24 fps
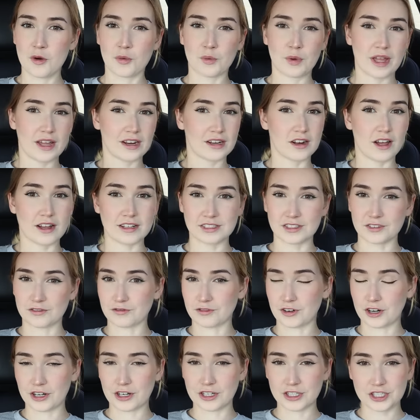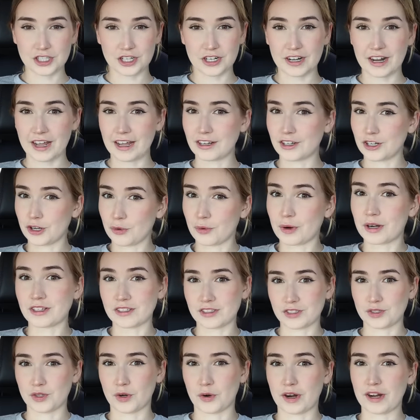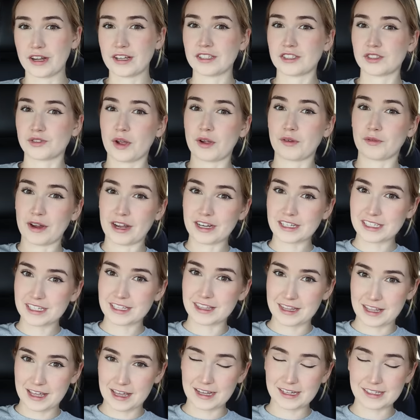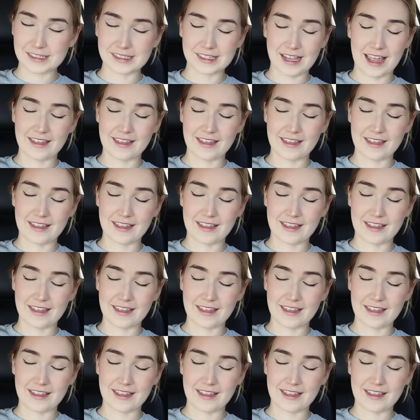we had lots of furniture and I had nowhere to store it, so I rented this,